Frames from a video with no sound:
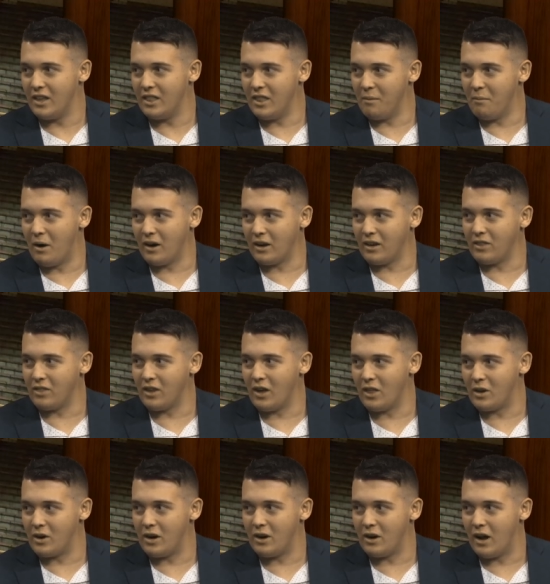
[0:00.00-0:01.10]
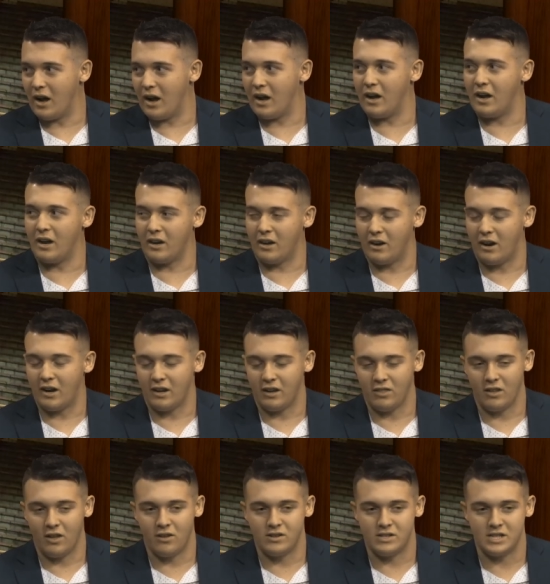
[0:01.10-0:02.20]
them hugging yeah. the other uh, hugging
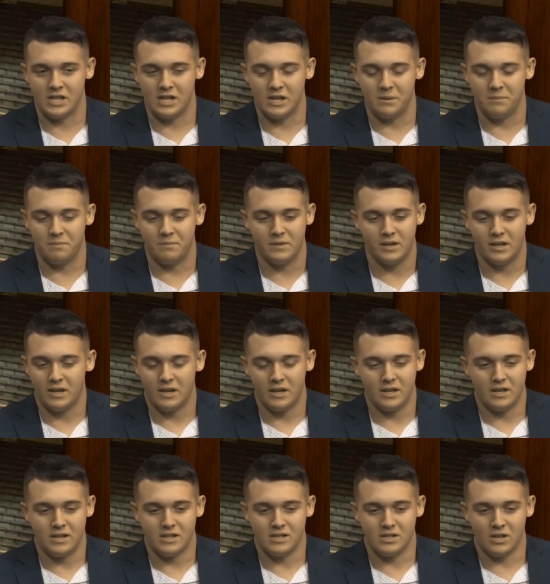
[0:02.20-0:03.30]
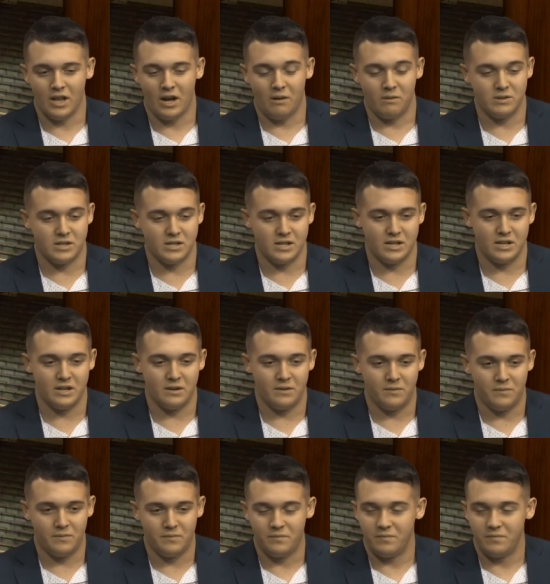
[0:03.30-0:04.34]
the other team so that was a... Uh, that,